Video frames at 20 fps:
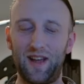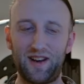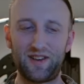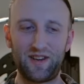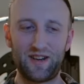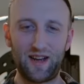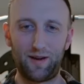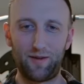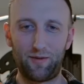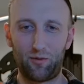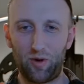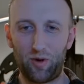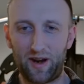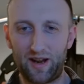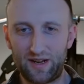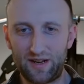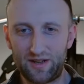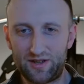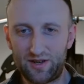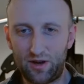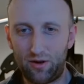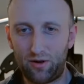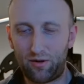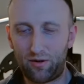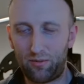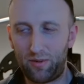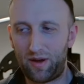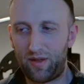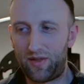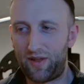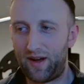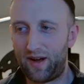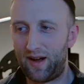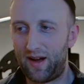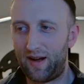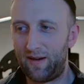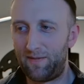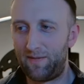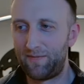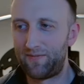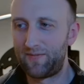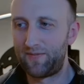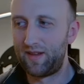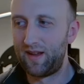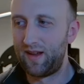actually kind of a running joke with our